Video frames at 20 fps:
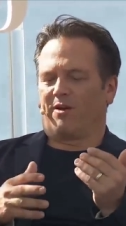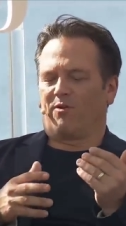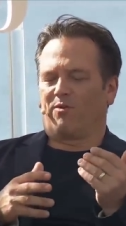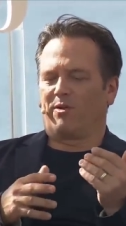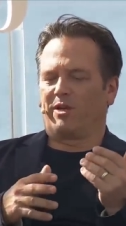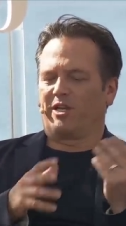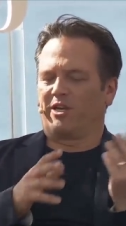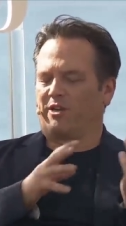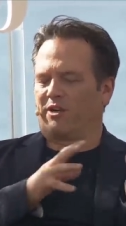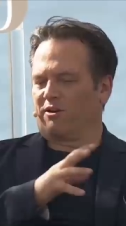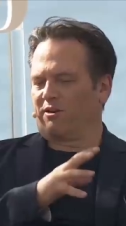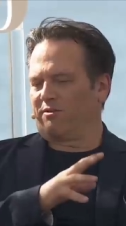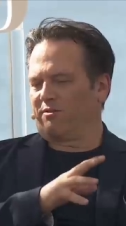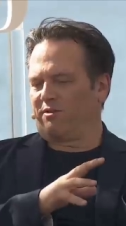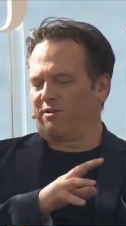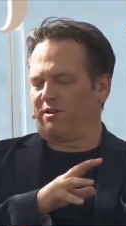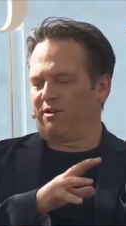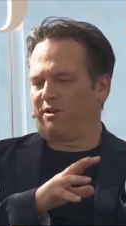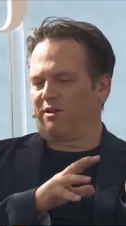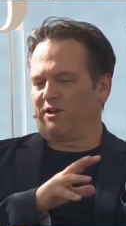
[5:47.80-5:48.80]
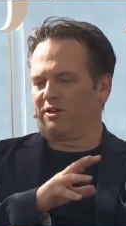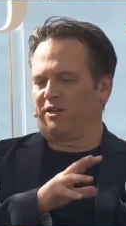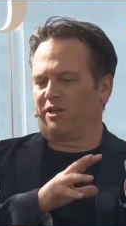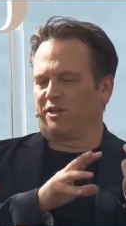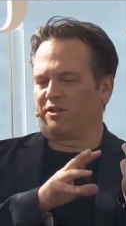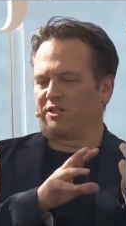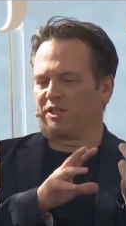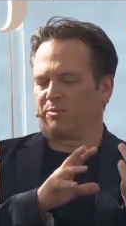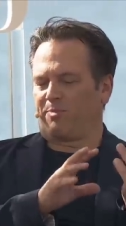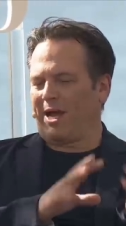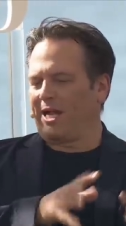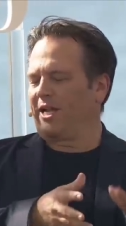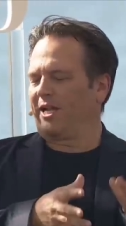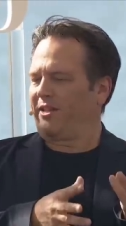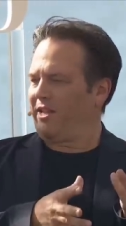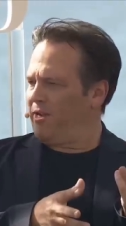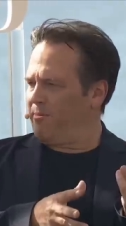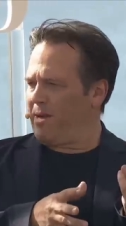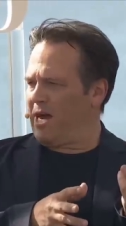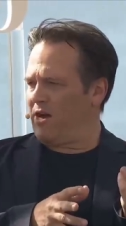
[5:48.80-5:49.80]
when you're you're,
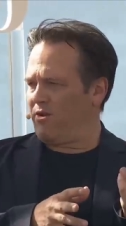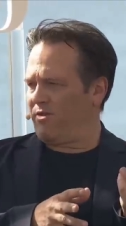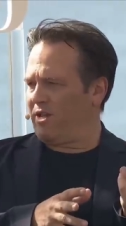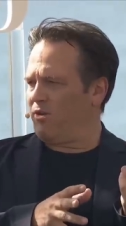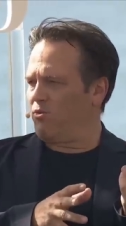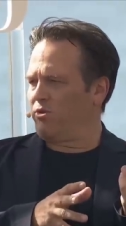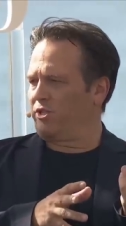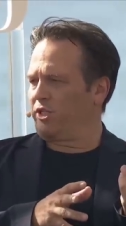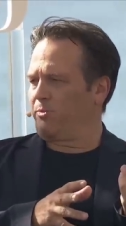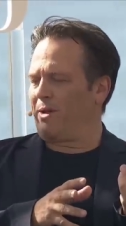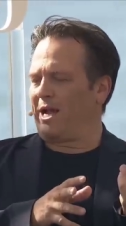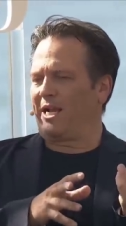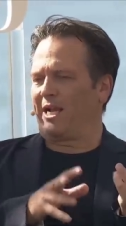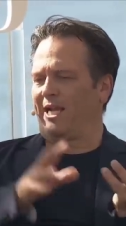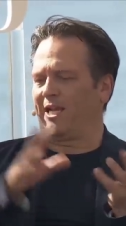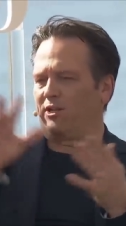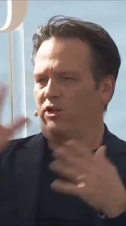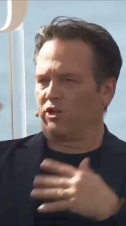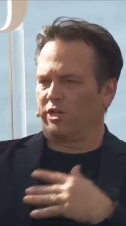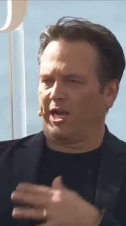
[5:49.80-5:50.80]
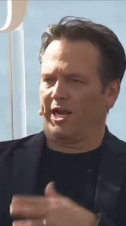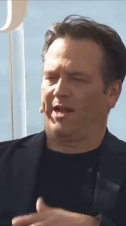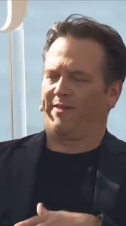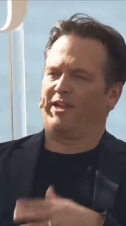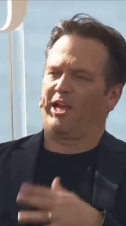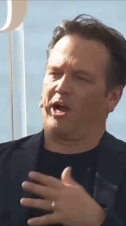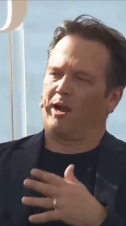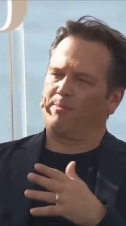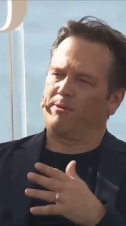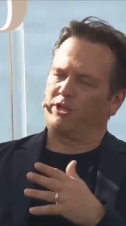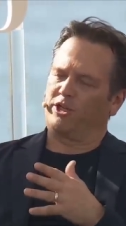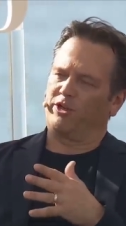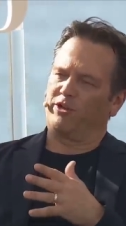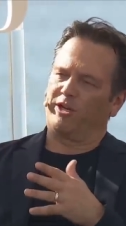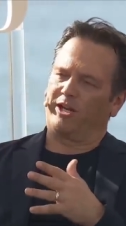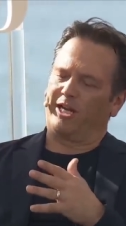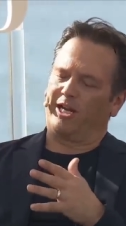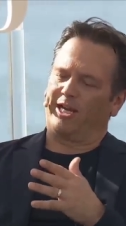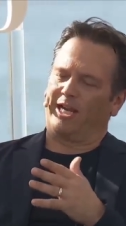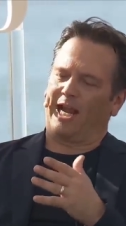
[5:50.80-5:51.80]
spending the amount that we're spending looking at the
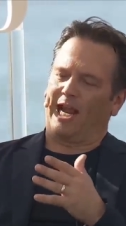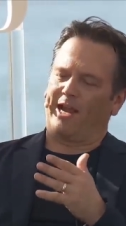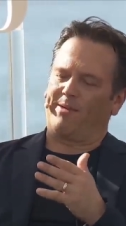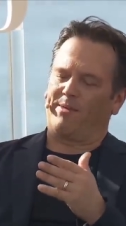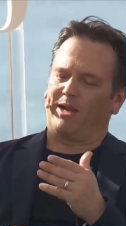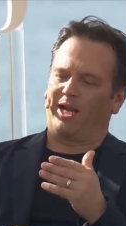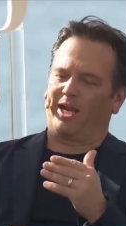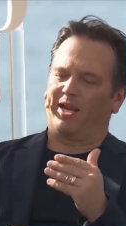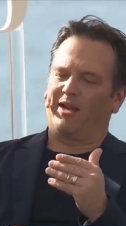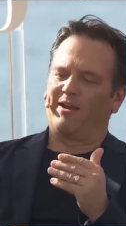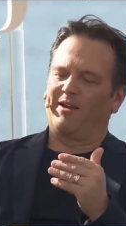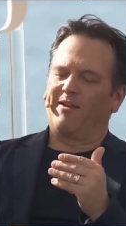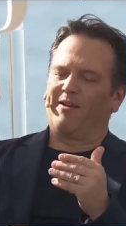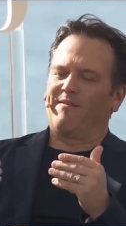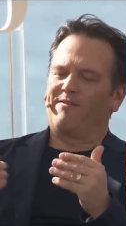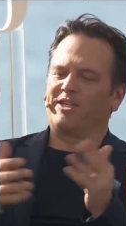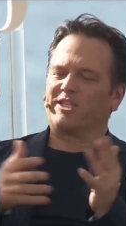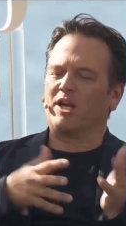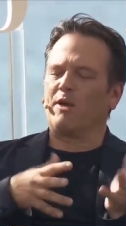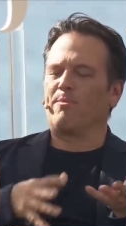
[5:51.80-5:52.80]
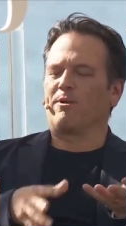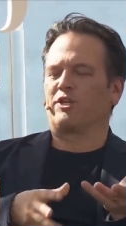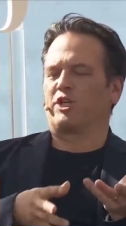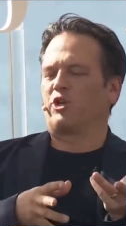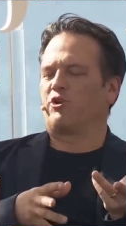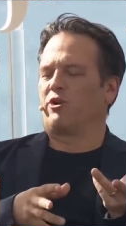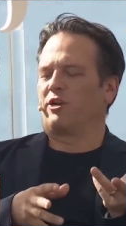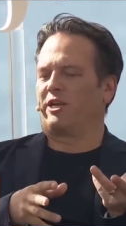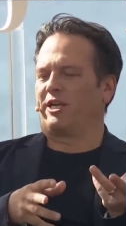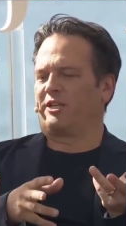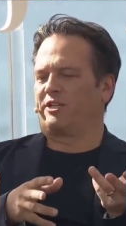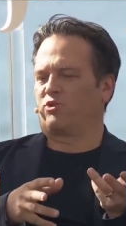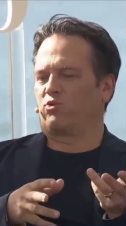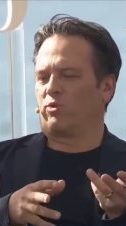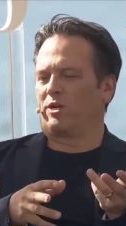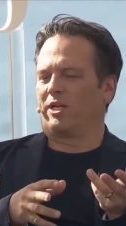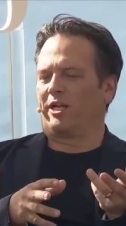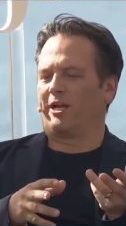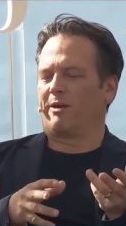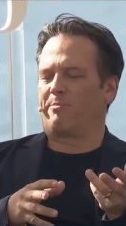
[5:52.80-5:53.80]
opportunity in gaming. This opportunity is
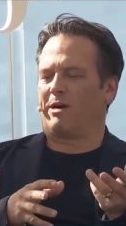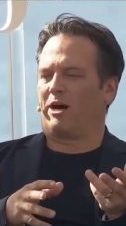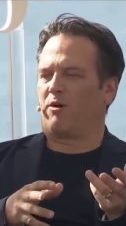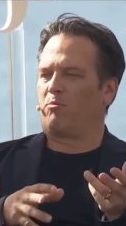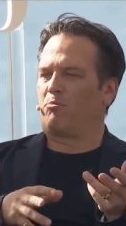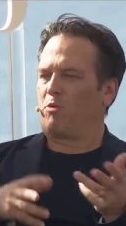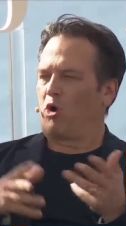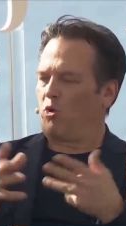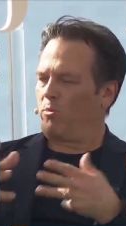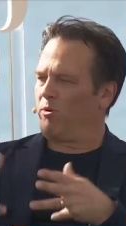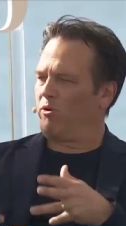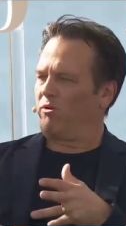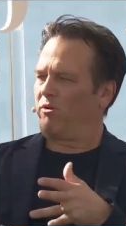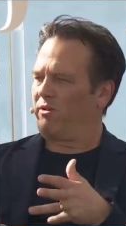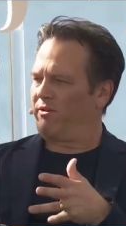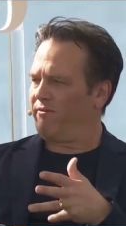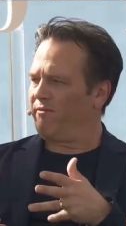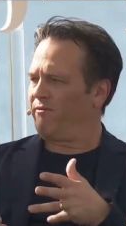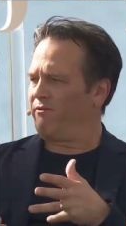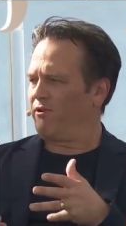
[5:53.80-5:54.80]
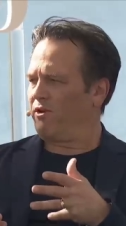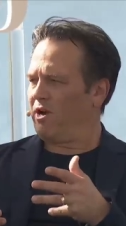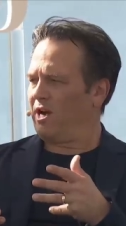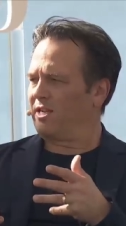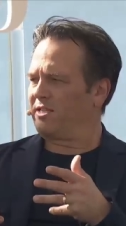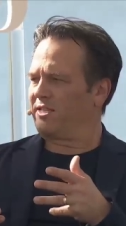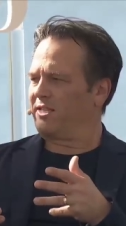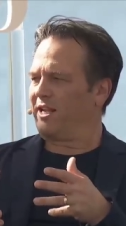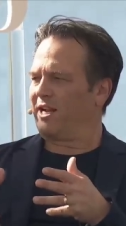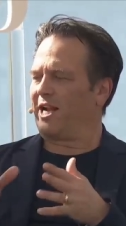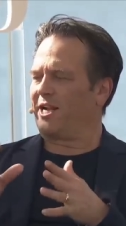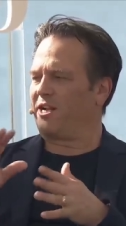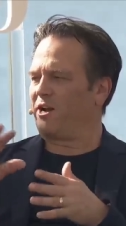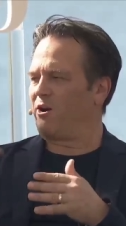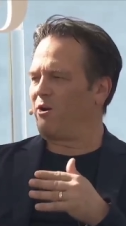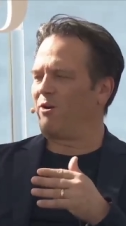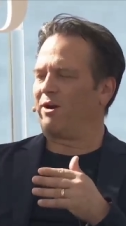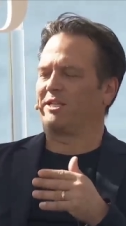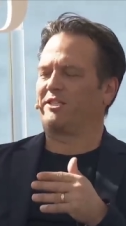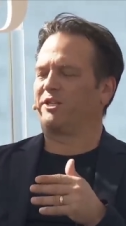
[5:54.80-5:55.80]
really about mobile for us. And I
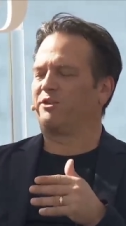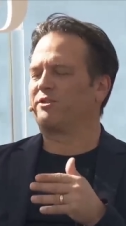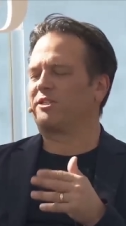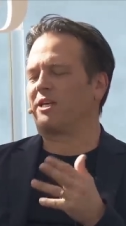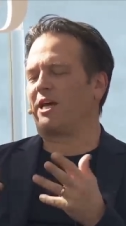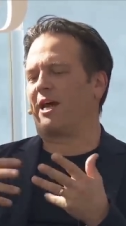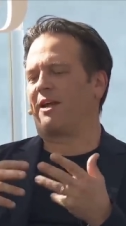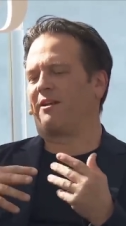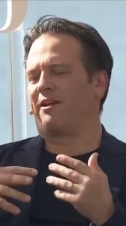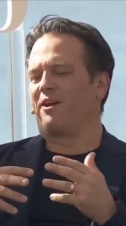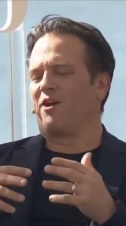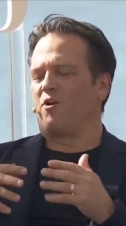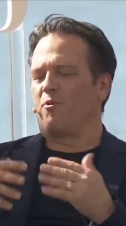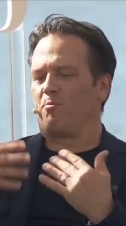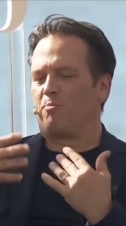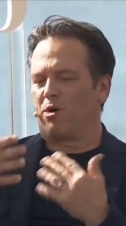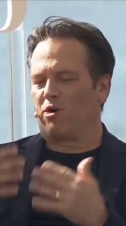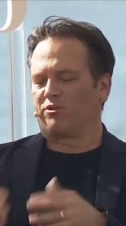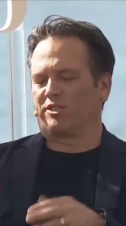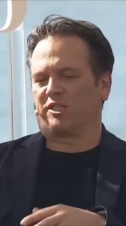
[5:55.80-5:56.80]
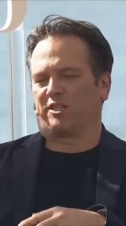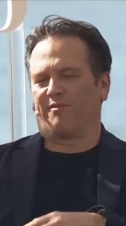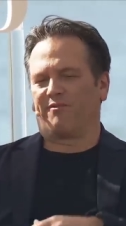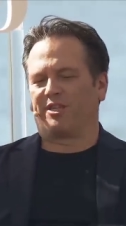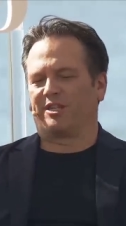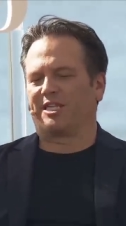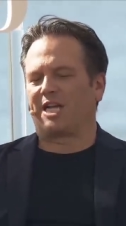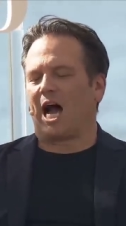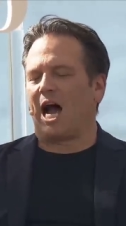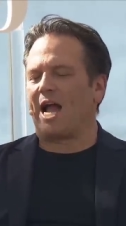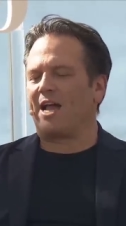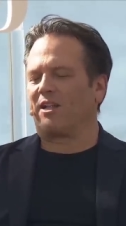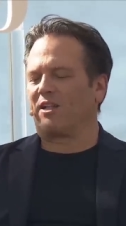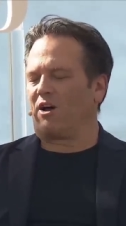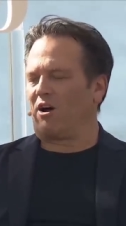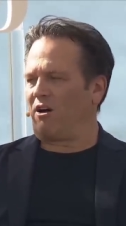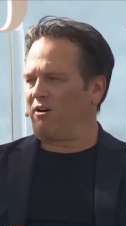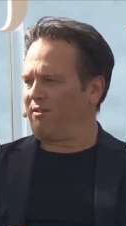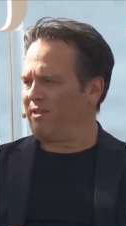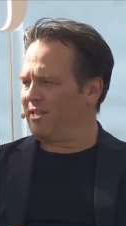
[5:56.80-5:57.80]
know, as you said, most of the
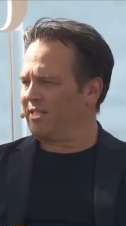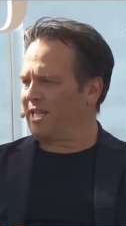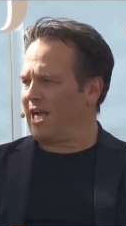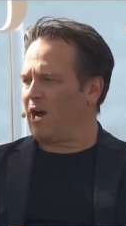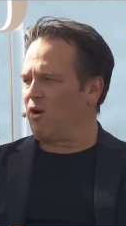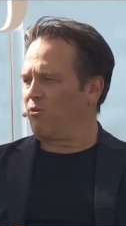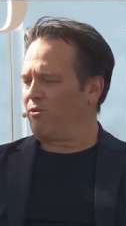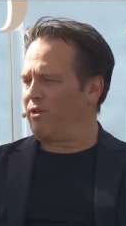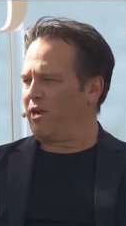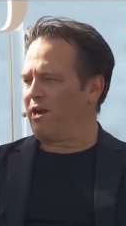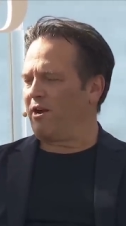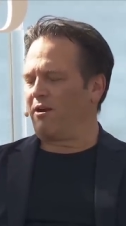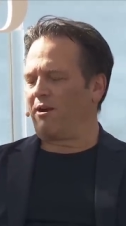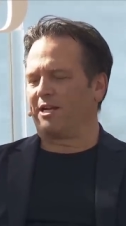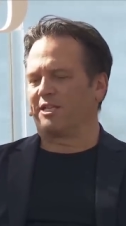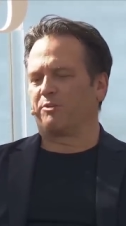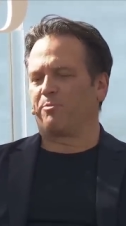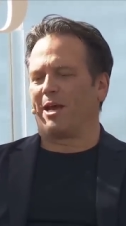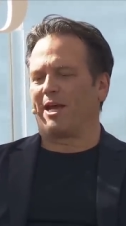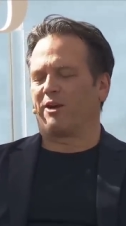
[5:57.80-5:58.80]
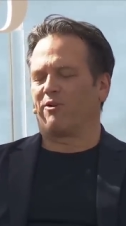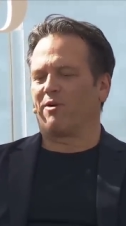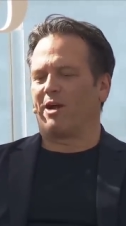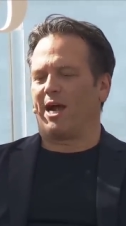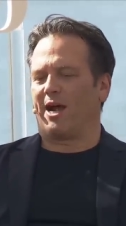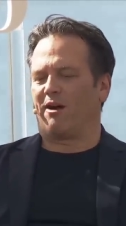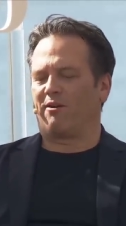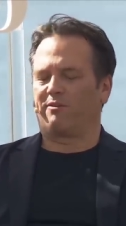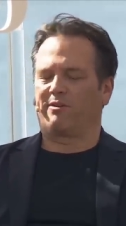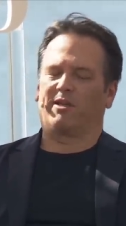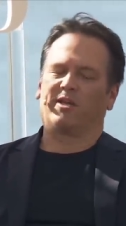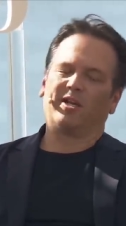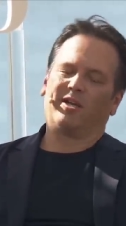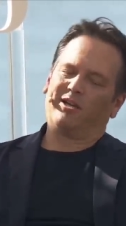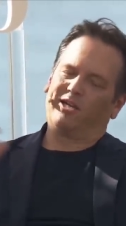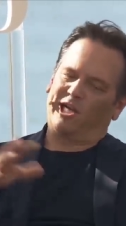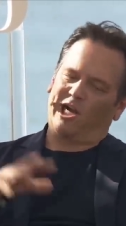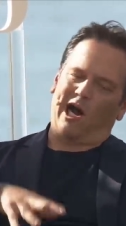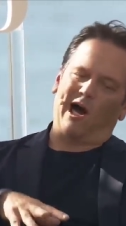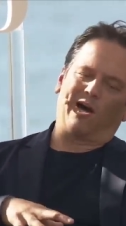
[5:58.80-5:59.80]
dialogue that's out there has been around
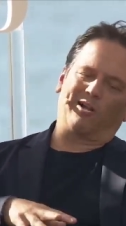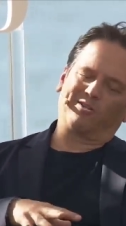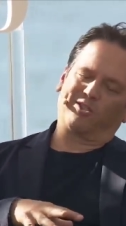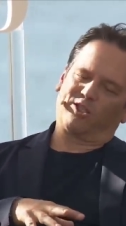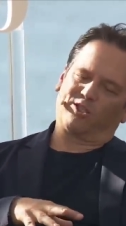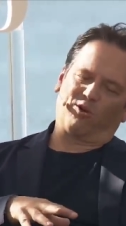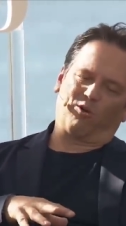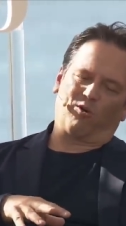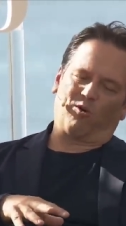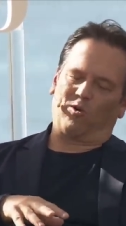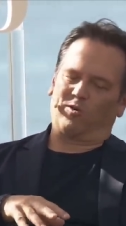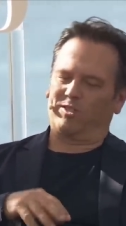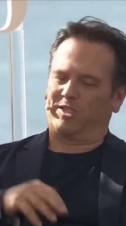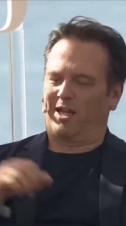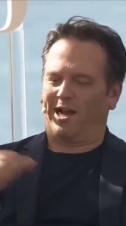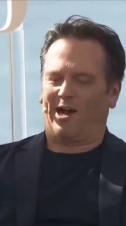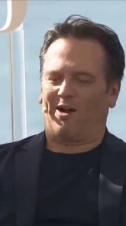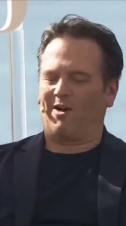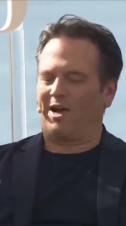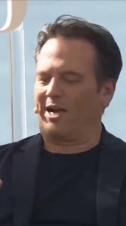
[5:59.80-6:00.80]
consoles and how